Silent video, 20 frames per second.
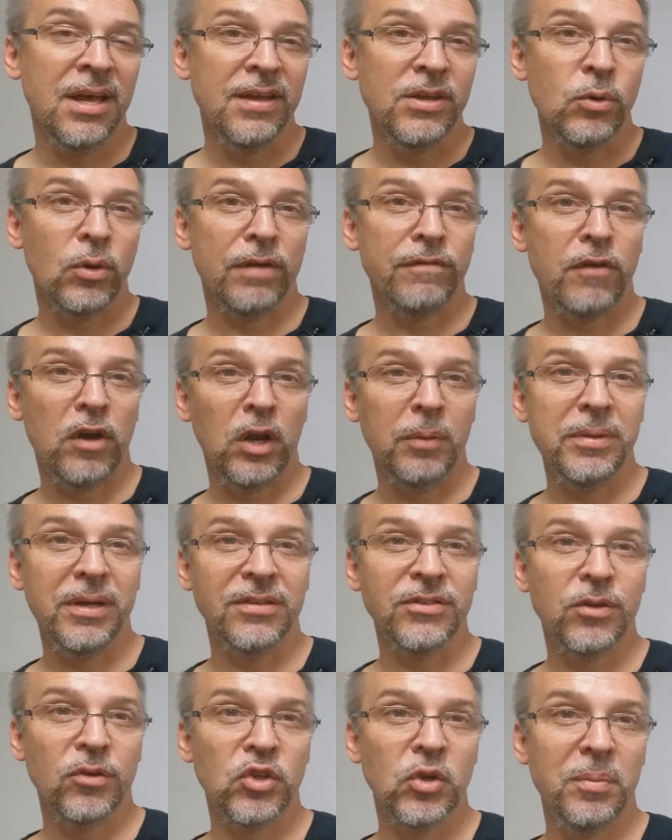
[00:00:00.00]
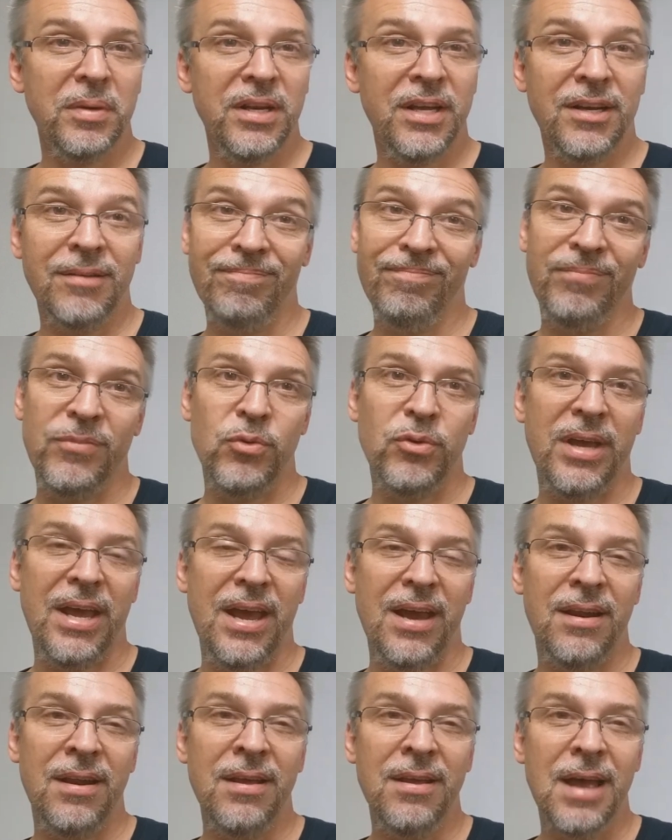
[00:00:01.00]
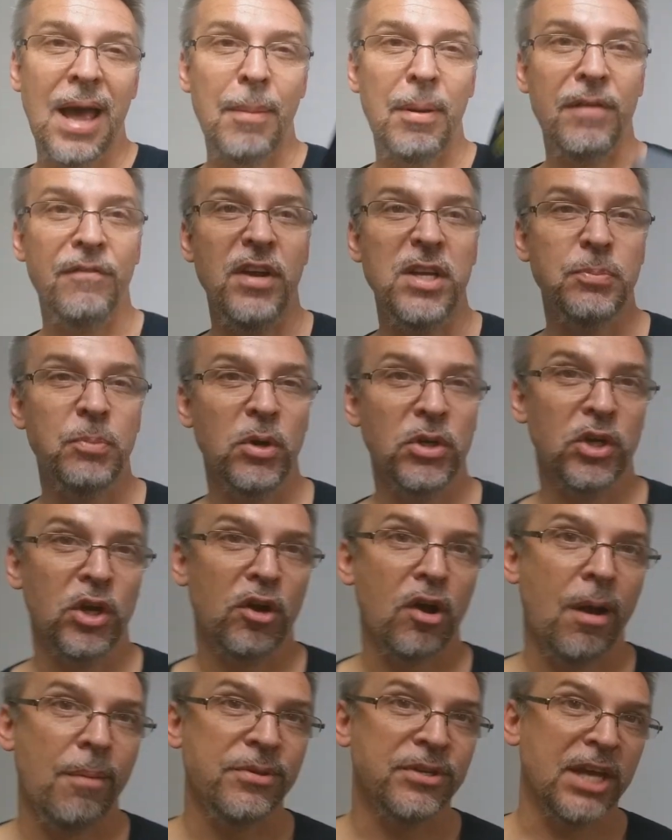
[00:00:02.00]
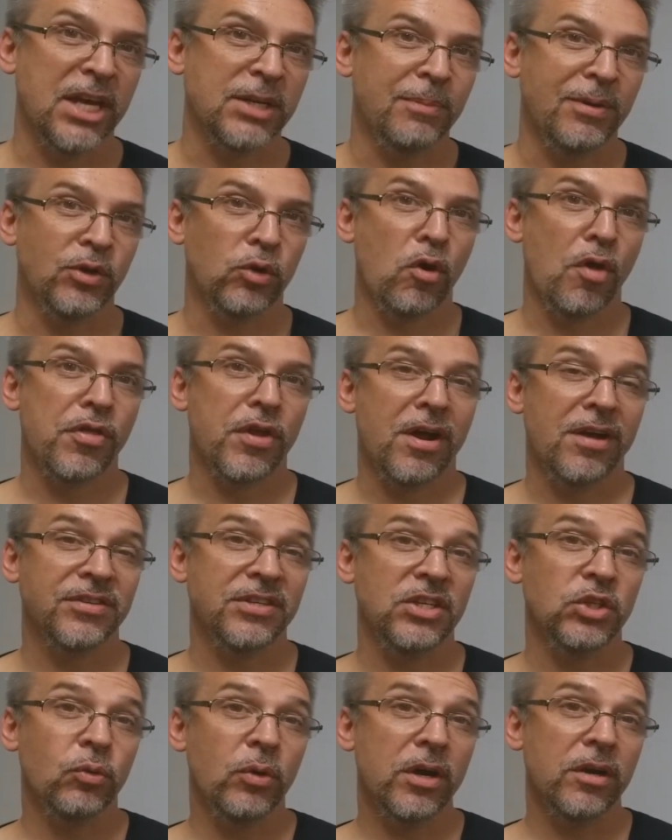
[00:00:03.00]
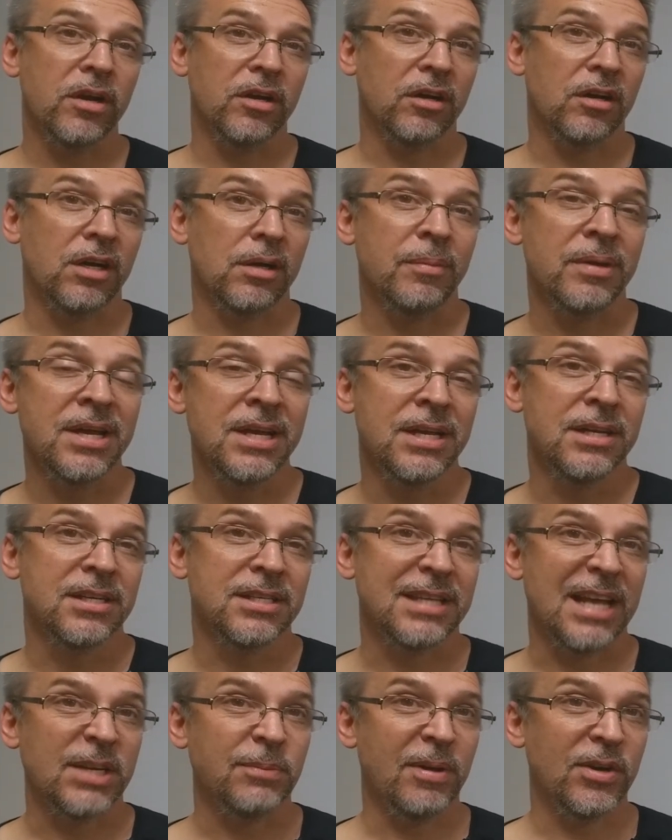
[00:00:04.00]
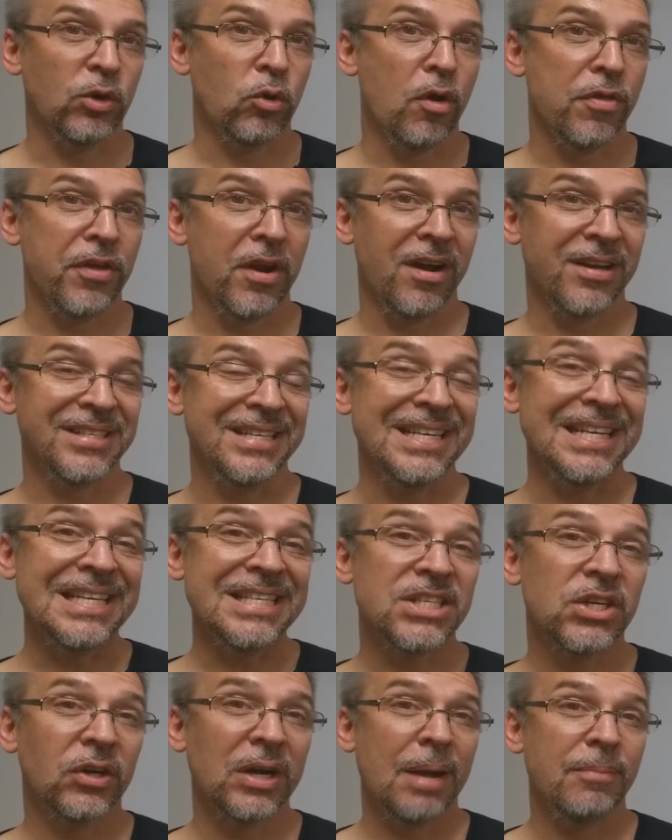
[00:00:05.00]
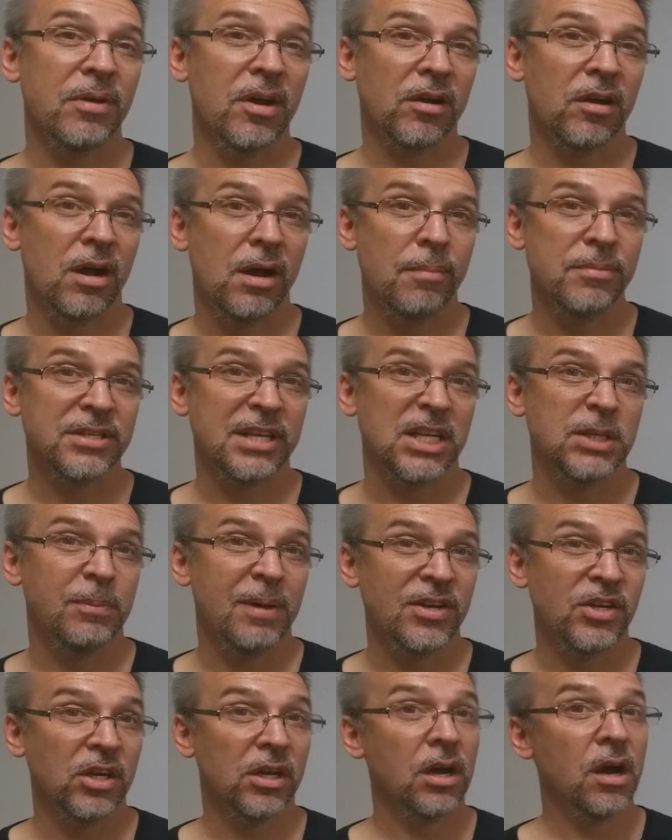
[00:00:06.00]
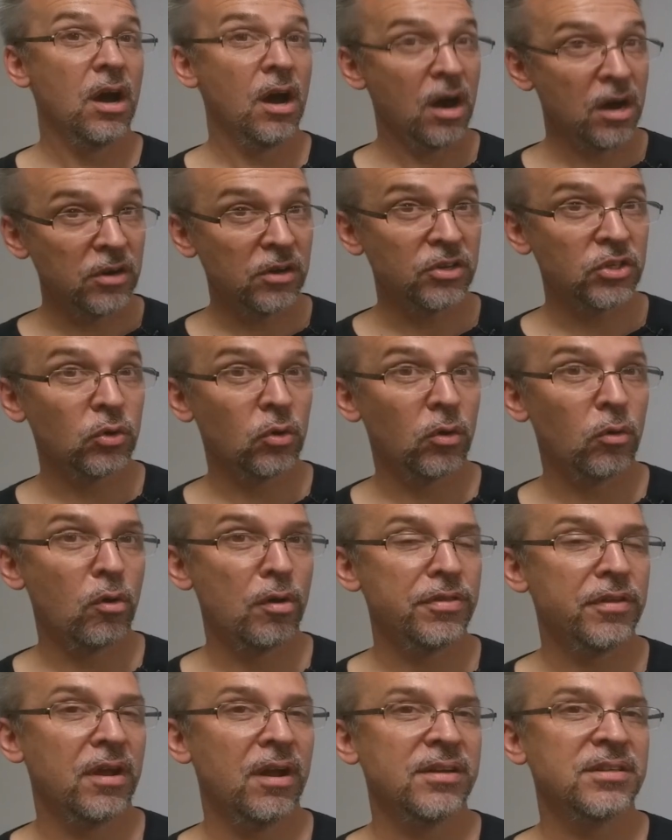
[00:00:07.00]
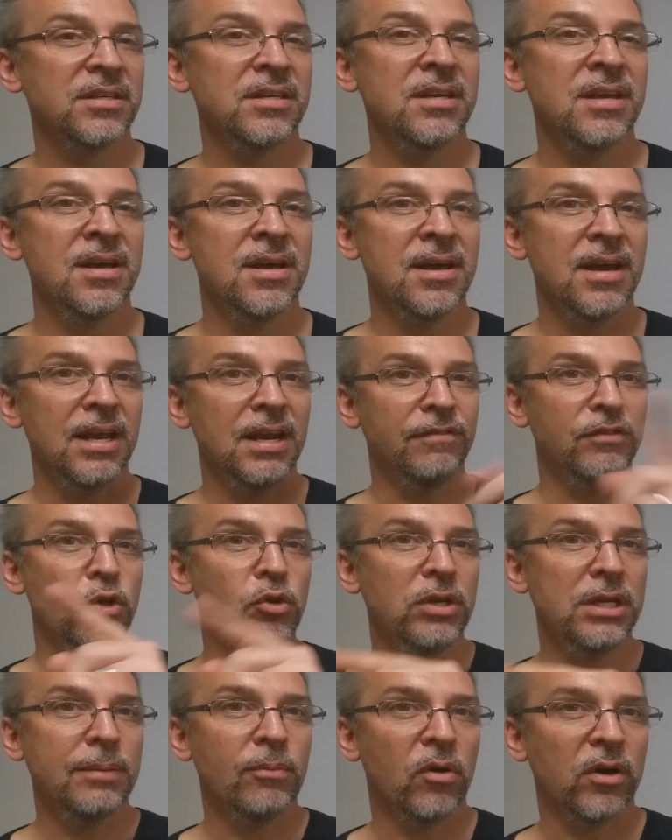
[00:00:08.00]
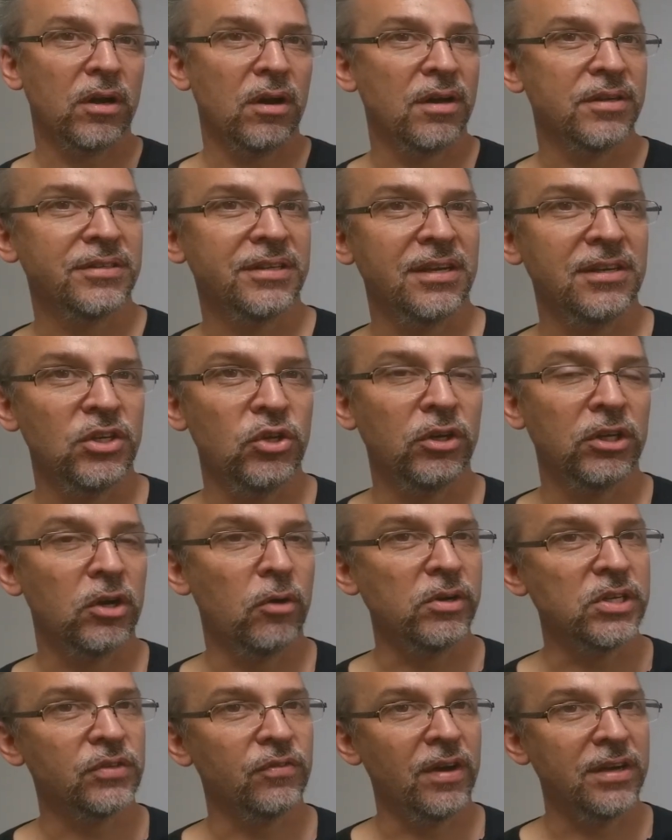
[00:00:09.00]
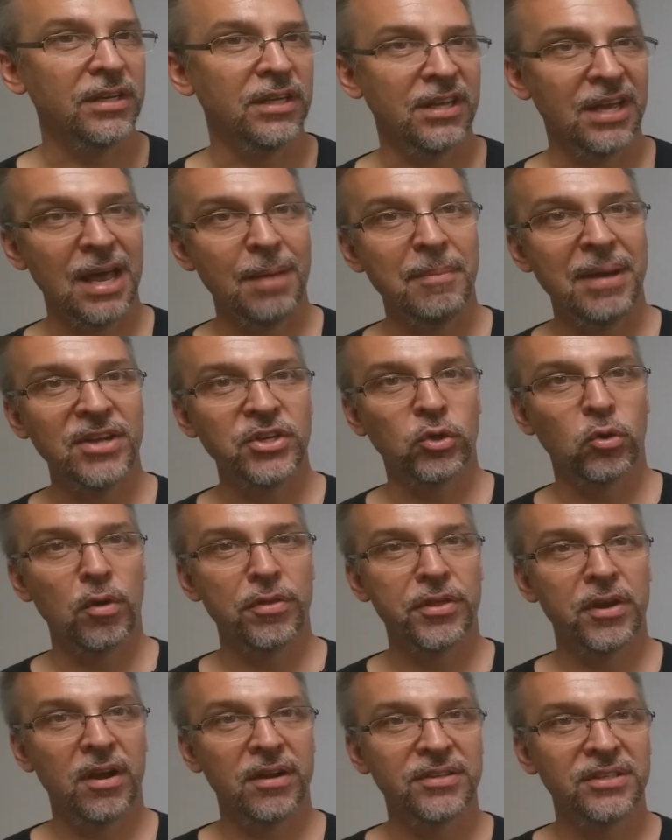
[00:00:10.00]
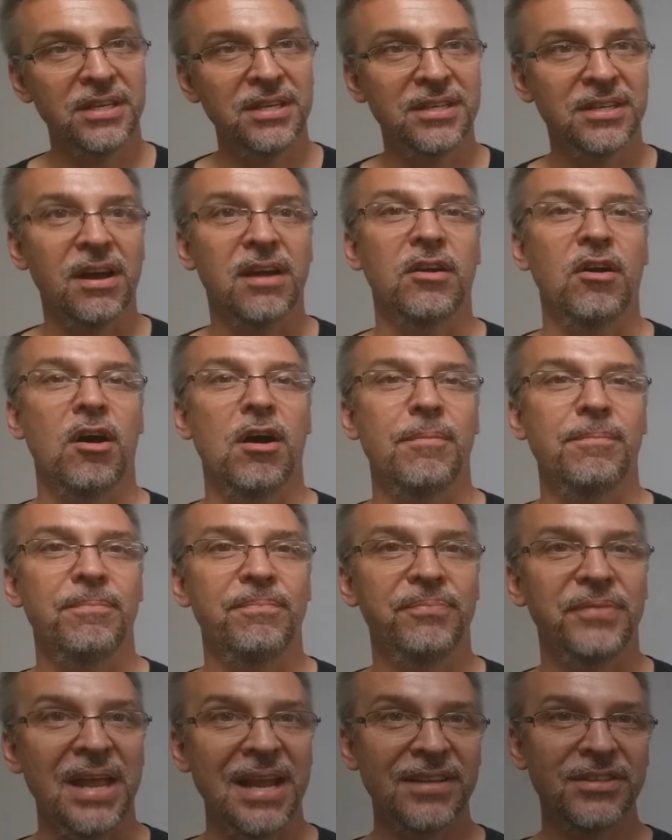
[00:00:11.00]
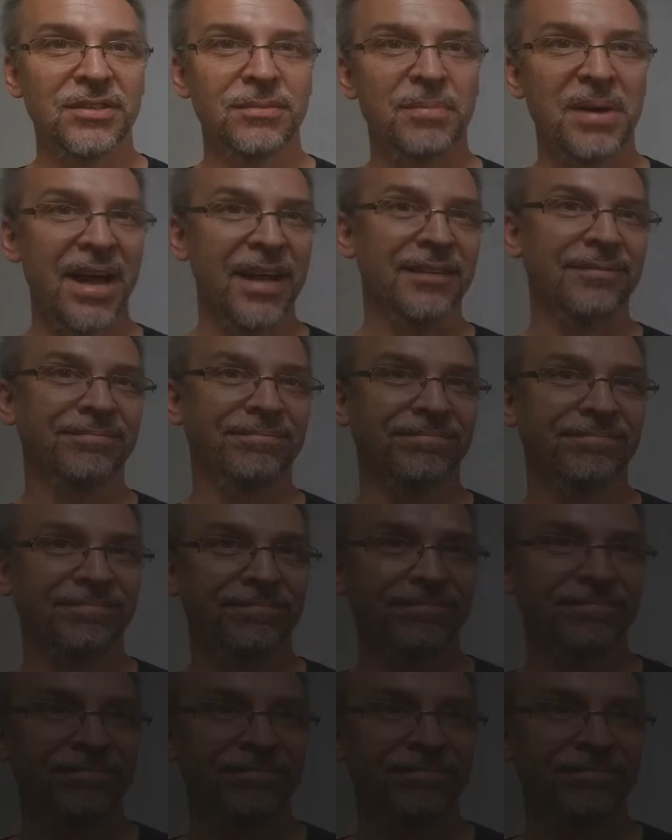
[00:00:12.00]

If you want to follow me on social media? You can. I'm at facebook.com/magicorthodoxy, twitter.com/magicorthodoxy, instagram.com/magic_orthodoxy. And if you need more content, you can always find it at magicorthodoxy.com. Thanks. Bye.